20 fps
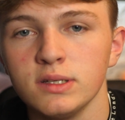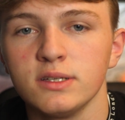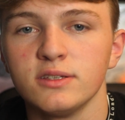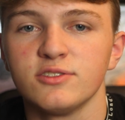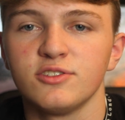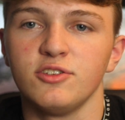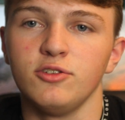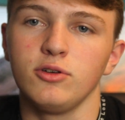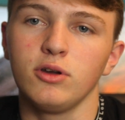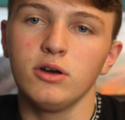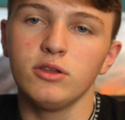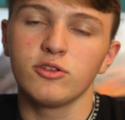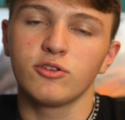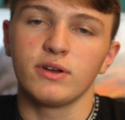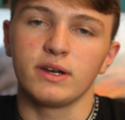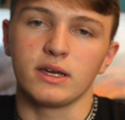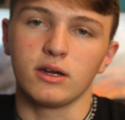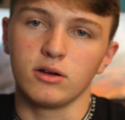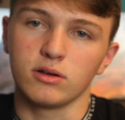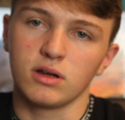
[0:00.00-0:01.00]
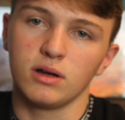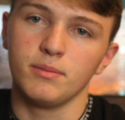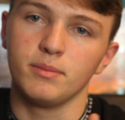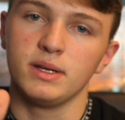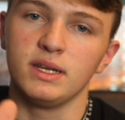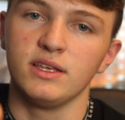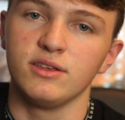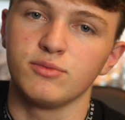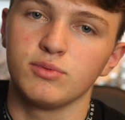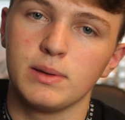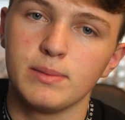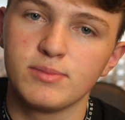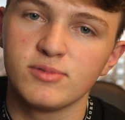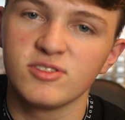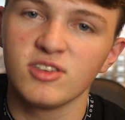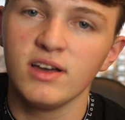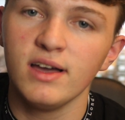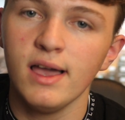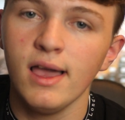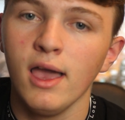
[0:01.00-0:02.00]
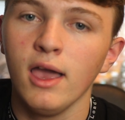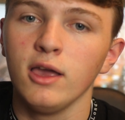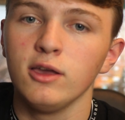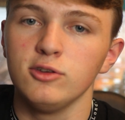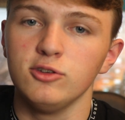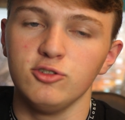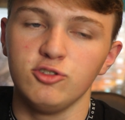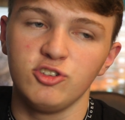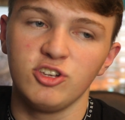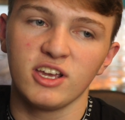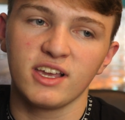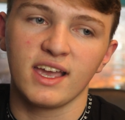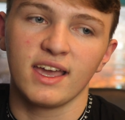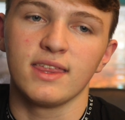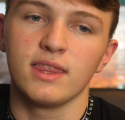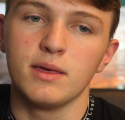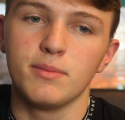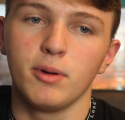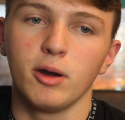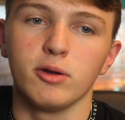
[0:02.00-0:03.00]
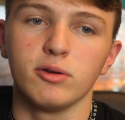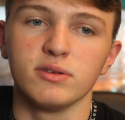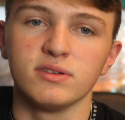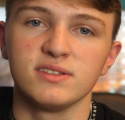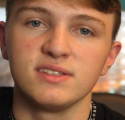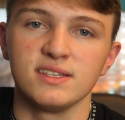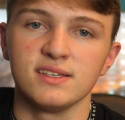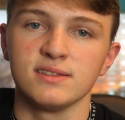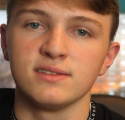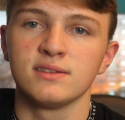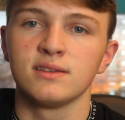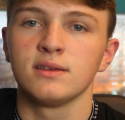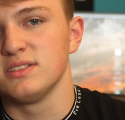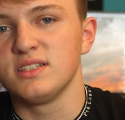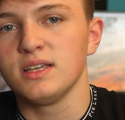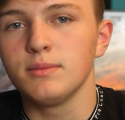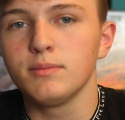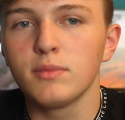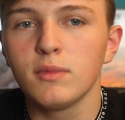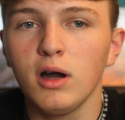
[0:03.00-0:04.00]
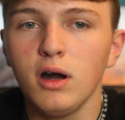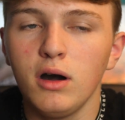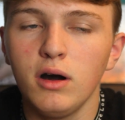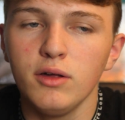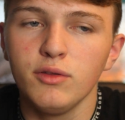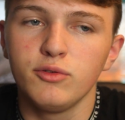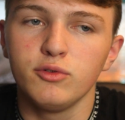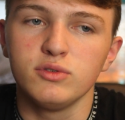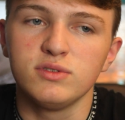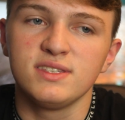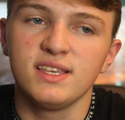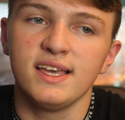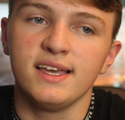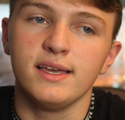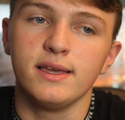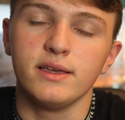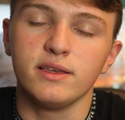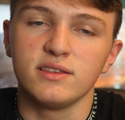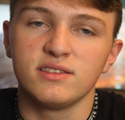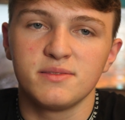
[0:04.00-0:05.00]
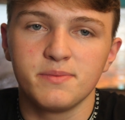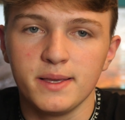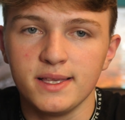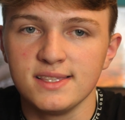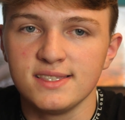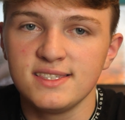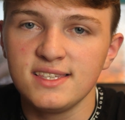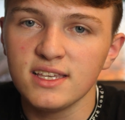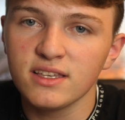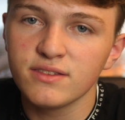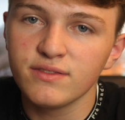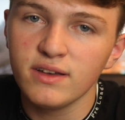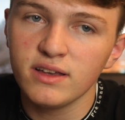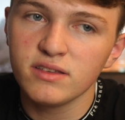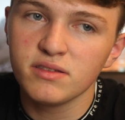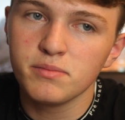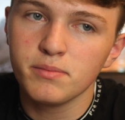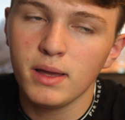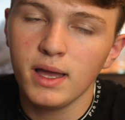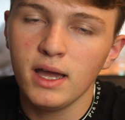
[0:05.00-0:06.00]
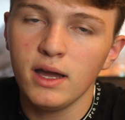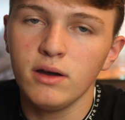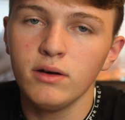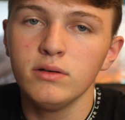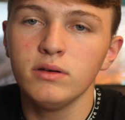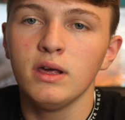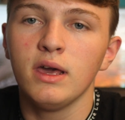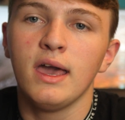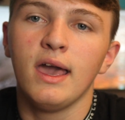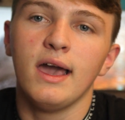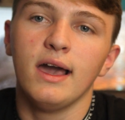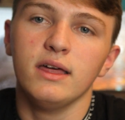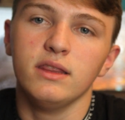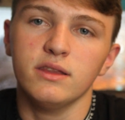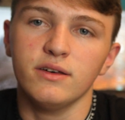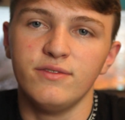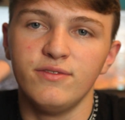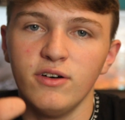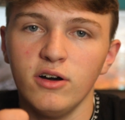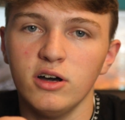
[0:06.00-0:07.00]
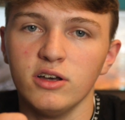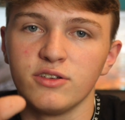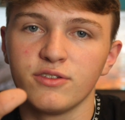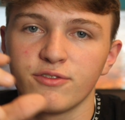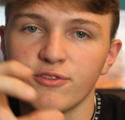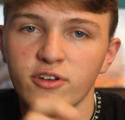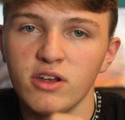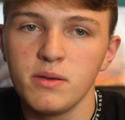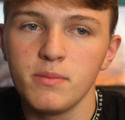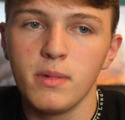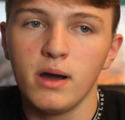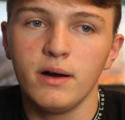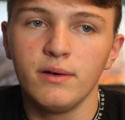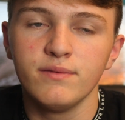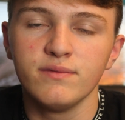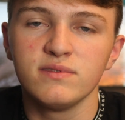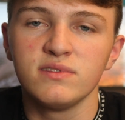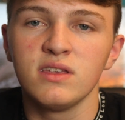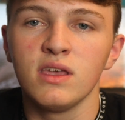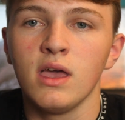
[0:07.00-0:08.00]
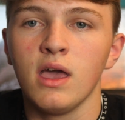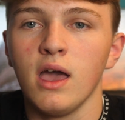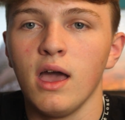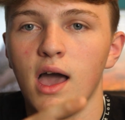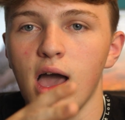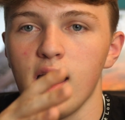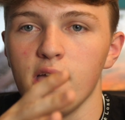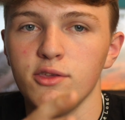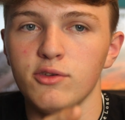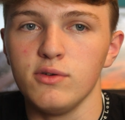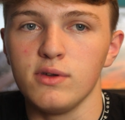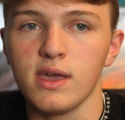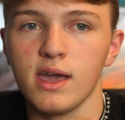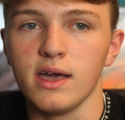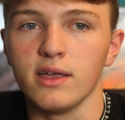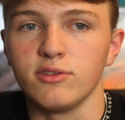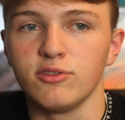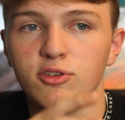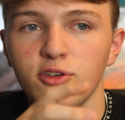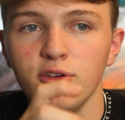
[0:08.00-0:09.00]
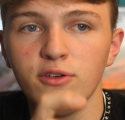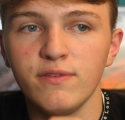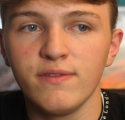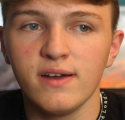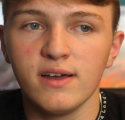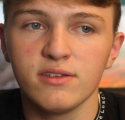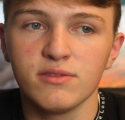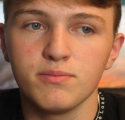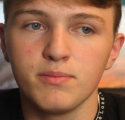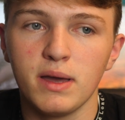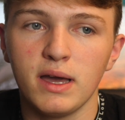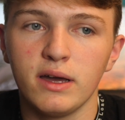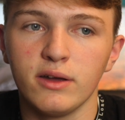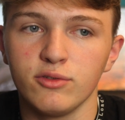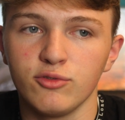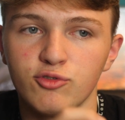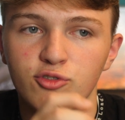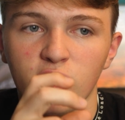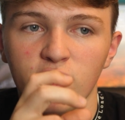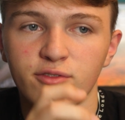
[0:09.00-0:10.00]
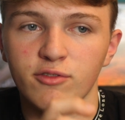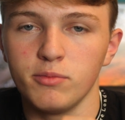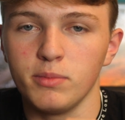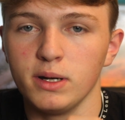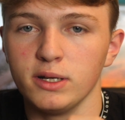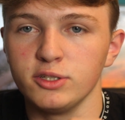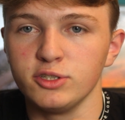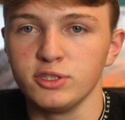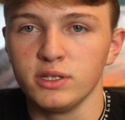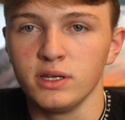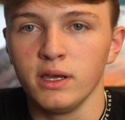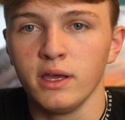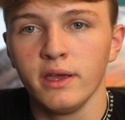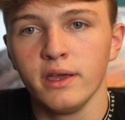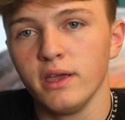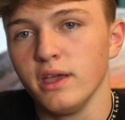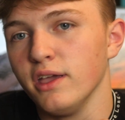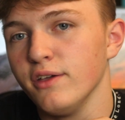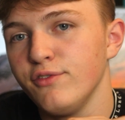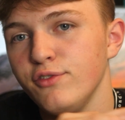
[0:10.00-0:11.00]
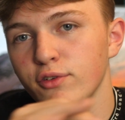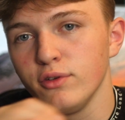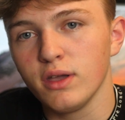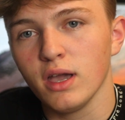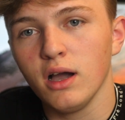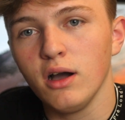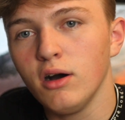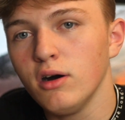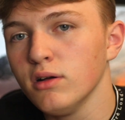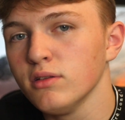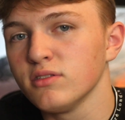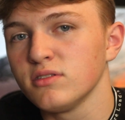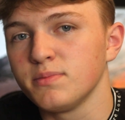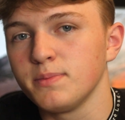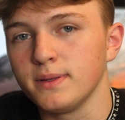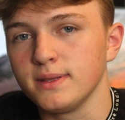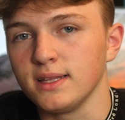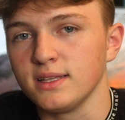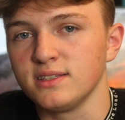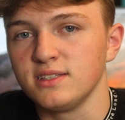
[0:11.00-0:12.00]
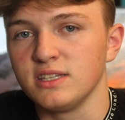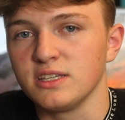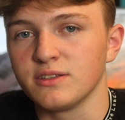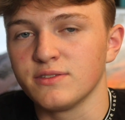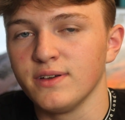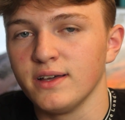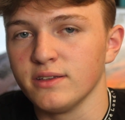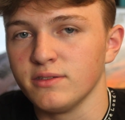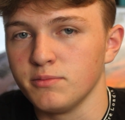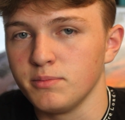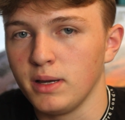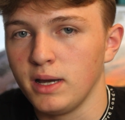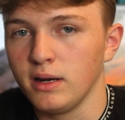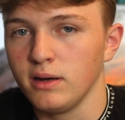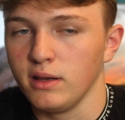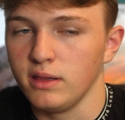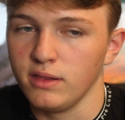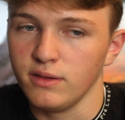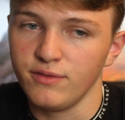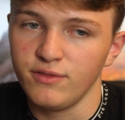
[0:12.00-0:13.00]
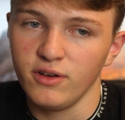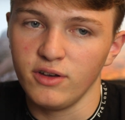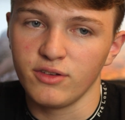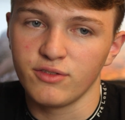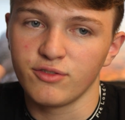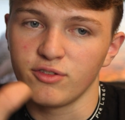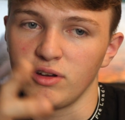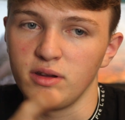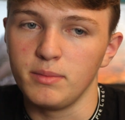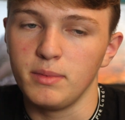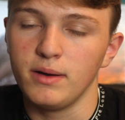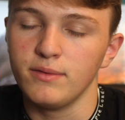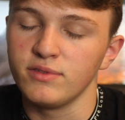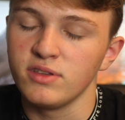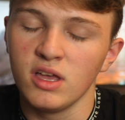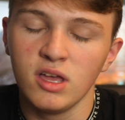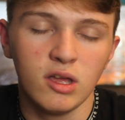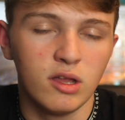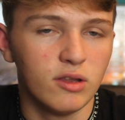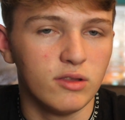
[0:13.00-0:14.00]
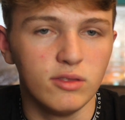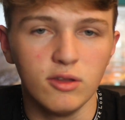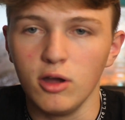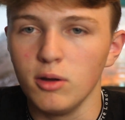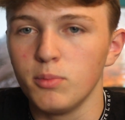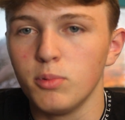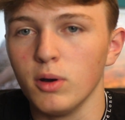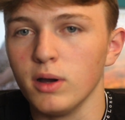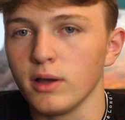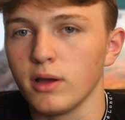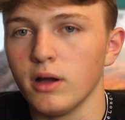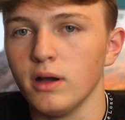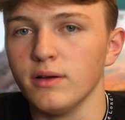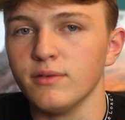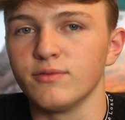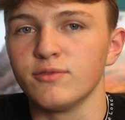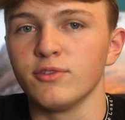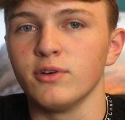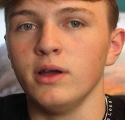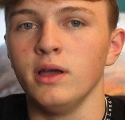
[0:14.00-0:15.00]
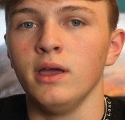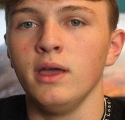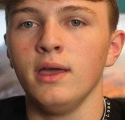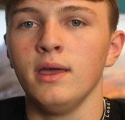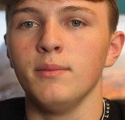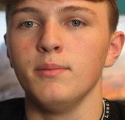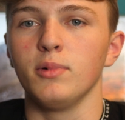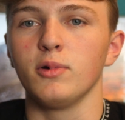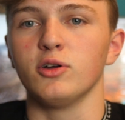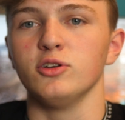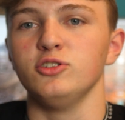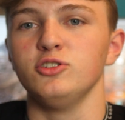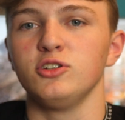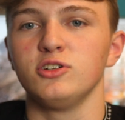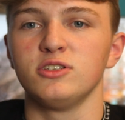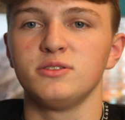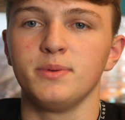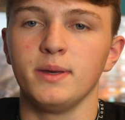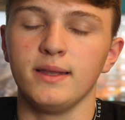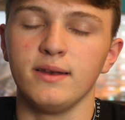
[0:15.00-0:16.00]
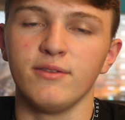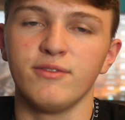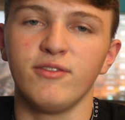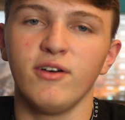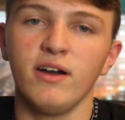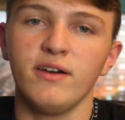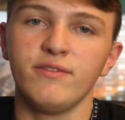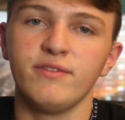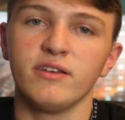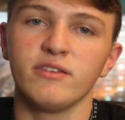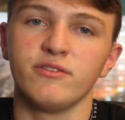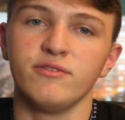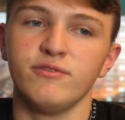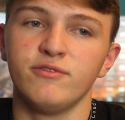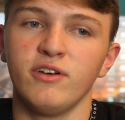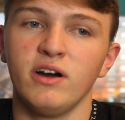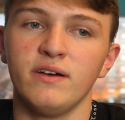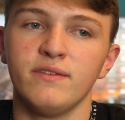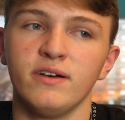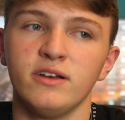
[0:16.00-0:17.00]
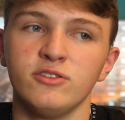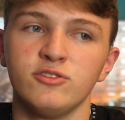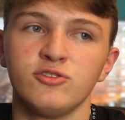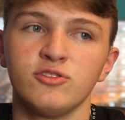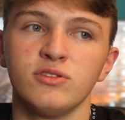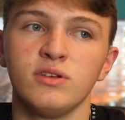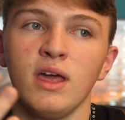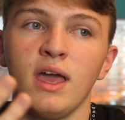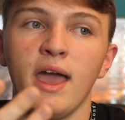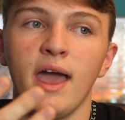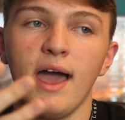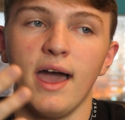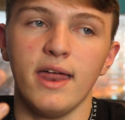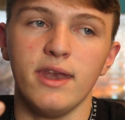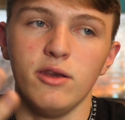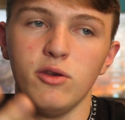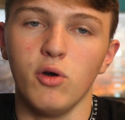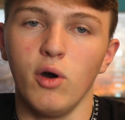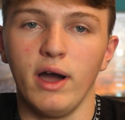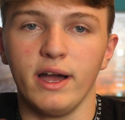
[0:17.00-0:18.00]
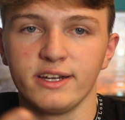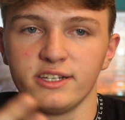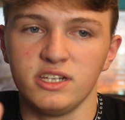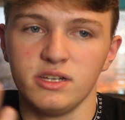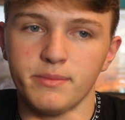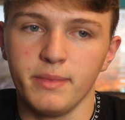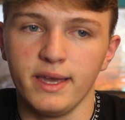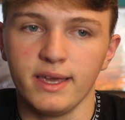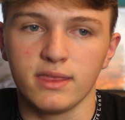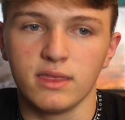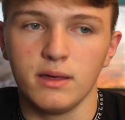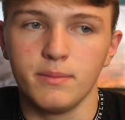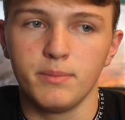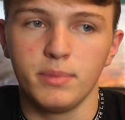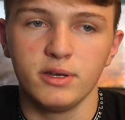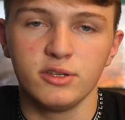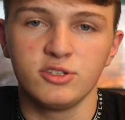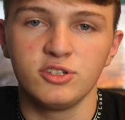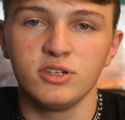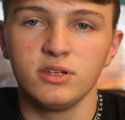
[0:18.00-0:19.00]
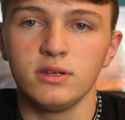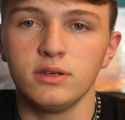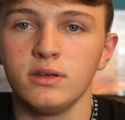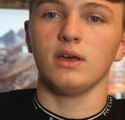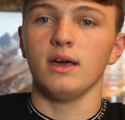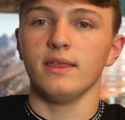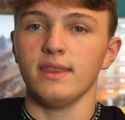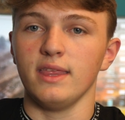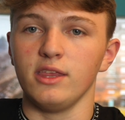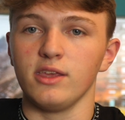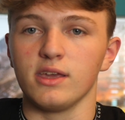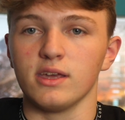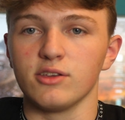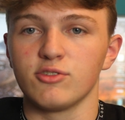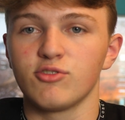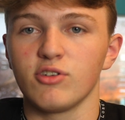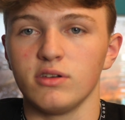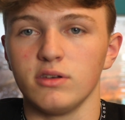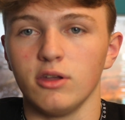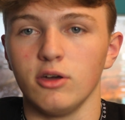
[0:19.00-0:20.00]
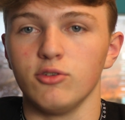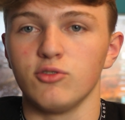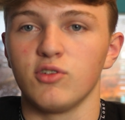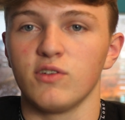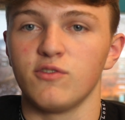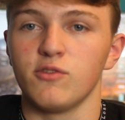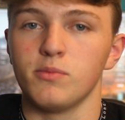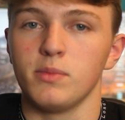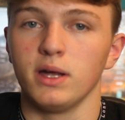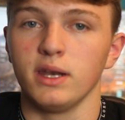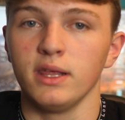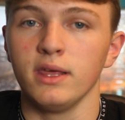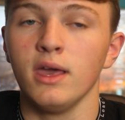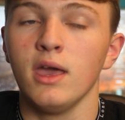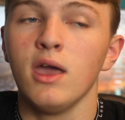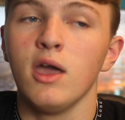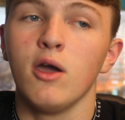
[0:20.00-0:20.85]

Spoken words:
So you go on the credit card company's website, you check out their bonuses. Some cards will say spend £6,000 in the first 3 months and you get a £2,000 travel budget. If you can't spend that £6,000 in the first 3 months, no point going for it, because you could spend £5,500 and not actually make that budget, and then you get no travel money.